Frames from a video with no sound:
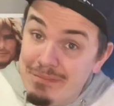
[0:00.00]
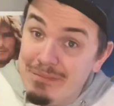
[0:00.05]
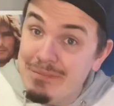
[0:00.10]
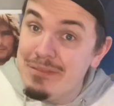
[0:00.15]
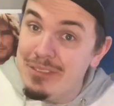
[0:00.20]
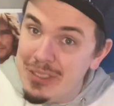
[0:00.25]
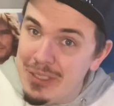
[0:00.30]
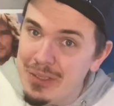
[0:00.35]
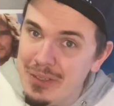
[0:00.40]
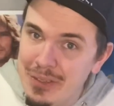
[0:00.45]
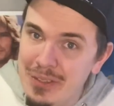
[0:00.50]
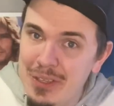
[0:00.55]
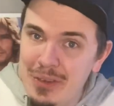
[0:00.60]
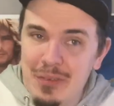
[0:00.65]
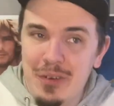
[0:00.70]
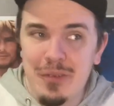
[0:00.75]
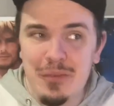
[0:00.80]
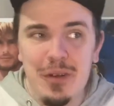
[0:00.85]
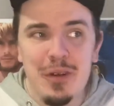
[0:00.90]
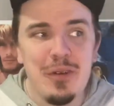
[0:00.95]
you all know
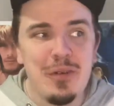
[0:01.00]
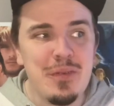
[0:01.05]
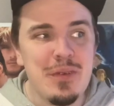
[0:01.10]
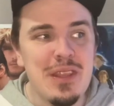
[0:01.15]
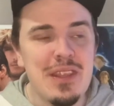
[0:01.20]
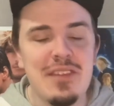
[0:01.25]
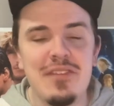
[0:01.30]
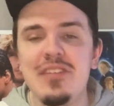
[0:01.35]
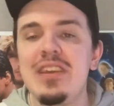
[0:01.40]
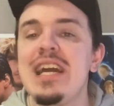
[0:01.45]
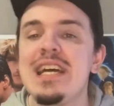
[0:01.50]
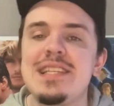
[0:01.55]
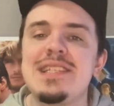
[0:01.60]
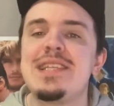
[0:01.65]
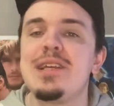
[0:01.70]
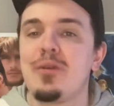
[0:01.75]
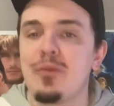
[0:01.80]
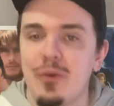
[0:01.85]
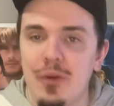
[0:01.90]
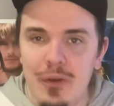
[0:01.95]
where I'm going with this. Yes,
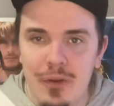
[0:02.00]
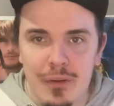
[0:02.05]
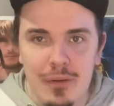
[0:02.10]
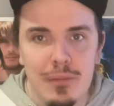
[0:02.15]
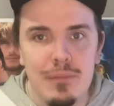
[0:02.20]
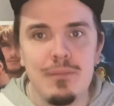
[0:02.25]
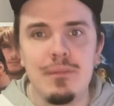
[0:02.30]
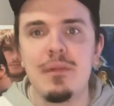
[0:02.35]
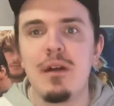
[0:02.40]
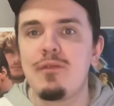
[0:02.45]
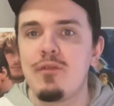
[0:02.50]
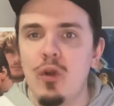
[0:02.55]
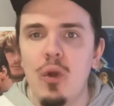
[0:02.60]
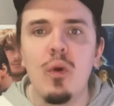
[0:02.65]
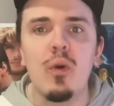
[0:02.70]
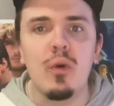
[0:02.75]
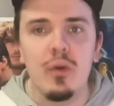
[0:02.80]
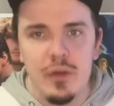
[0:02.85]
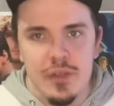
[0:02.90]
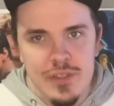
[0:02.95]
there were, of
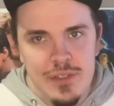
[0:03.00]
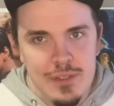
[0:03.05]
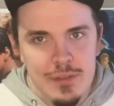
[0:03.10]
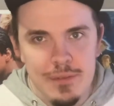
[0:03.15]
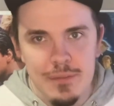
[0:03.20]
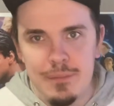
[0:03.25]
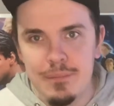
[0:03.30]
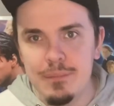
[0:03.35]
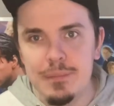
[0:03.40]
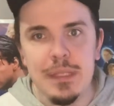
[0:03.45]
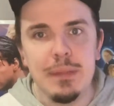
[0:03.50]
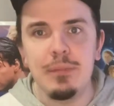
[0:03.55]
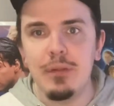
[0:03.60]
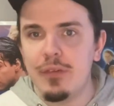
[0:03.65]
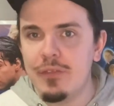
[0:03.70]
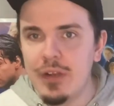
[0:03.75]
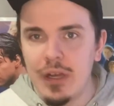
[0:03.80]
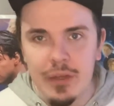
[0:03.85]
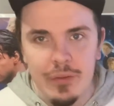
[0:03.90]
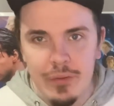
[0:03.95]
course, people
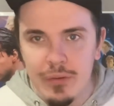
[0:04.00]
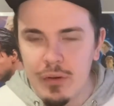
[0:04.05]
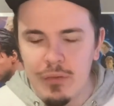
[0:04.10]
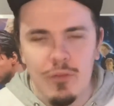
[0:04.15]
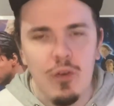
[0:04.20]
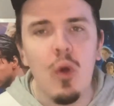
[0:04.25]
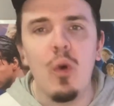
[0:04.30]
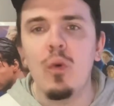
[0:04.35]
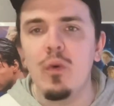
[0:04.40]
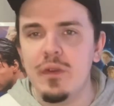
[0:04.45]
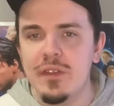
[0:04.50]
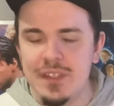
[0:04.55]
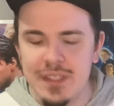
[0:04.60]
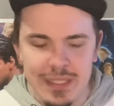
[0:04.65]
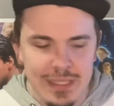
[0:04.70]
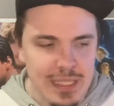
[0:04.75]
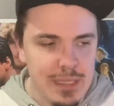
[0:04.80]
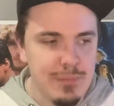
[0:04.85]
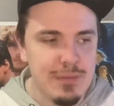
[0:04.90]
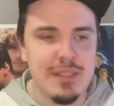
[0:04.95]
of color, of course,
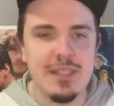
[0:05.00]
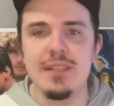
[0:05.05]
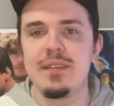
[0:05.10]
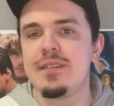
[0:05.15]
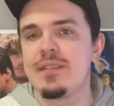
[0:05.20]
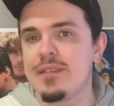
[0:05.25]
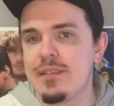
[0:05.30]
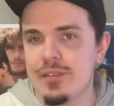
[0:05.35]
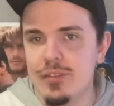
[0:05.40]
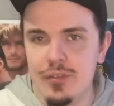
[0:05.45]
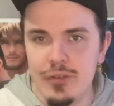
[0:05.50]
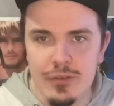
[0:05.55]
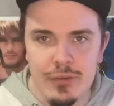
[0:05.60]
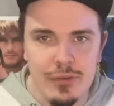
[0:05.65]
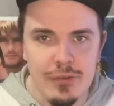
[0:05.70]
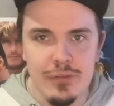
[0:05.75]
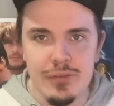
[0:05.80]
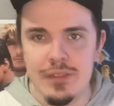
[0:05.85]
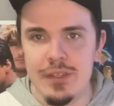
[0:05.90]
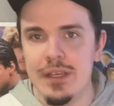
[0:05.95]
like the Patil
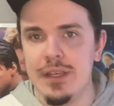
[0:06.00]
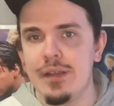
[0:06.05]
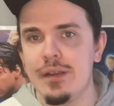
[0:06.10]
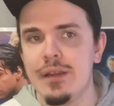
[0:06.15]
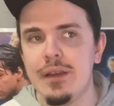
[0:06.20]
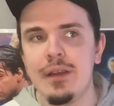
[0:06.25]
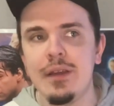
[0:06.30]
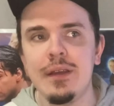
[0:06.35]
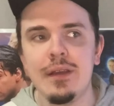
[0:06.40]
sisters and